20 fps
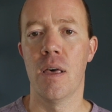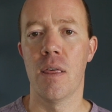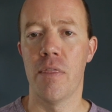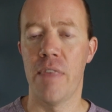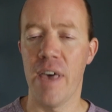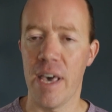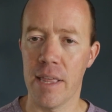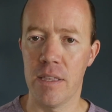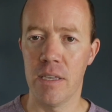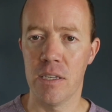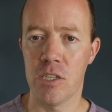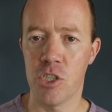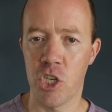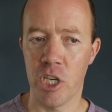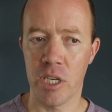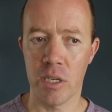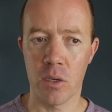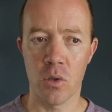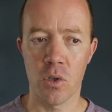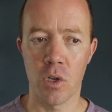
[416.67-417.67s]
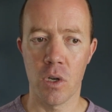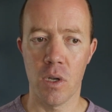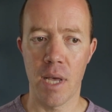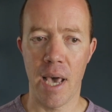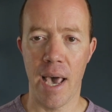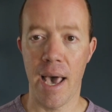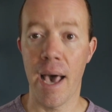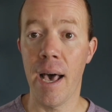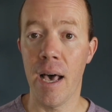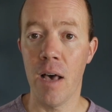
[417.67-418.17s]
that this channel could
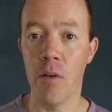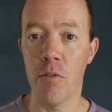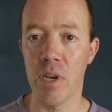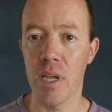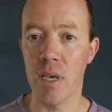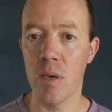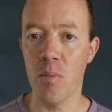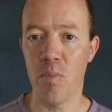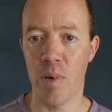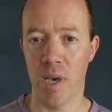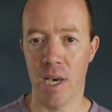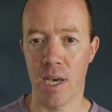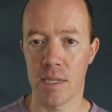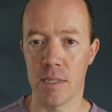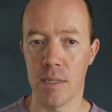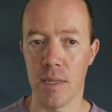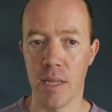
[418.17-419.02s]
have an impact